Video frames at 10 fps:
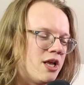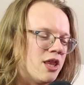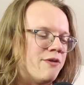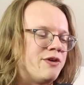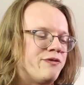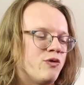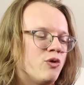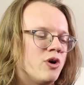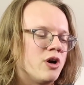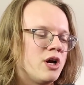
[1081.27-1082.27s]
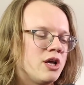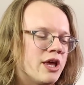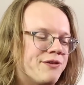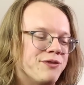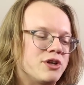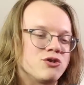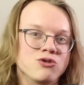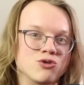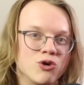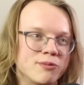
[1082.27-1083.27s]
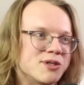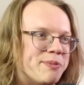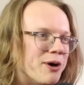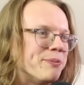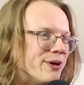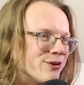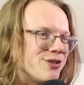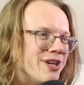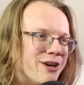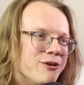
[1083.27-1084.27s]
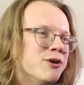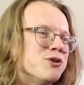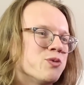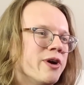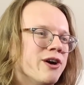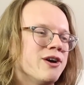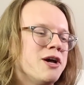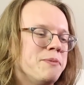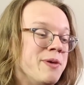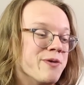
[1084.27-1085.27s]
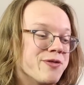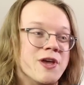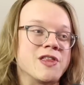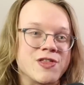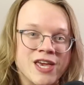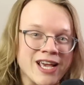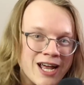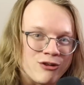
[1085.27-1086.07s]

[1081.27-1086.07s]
Love it for Flusterstorm, Spell Pierce scenarios where people think that they got